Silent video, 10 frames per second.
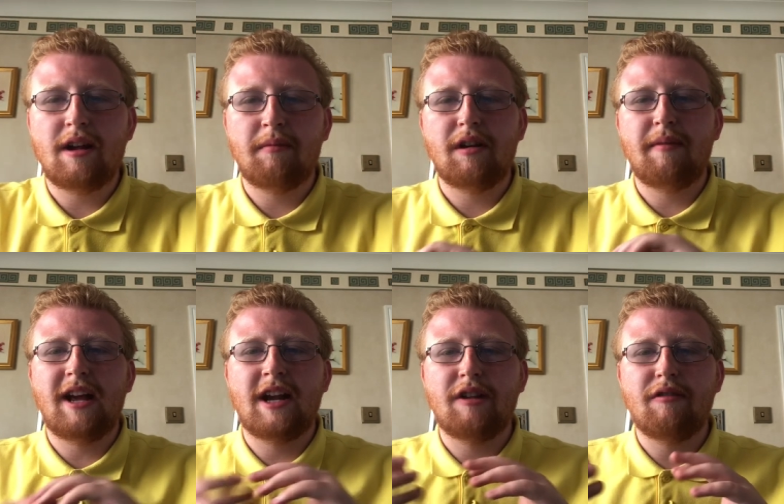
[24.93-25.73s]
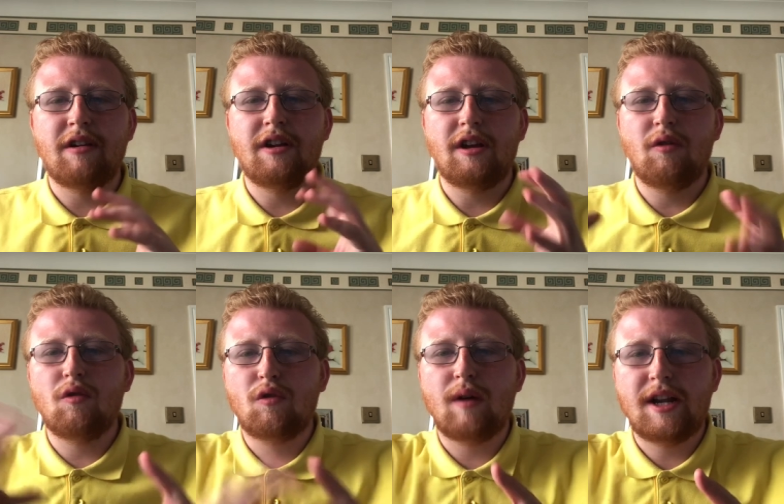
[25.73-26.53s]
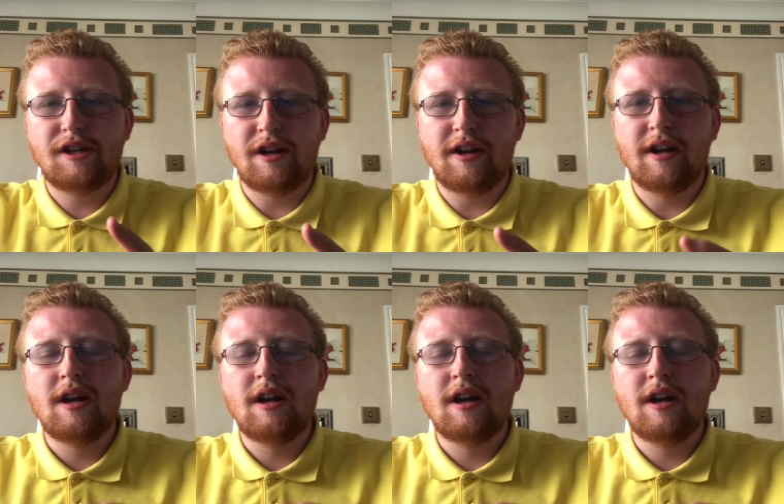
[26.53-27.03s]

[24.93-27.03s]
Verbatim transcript: I'm going to be answering to your questions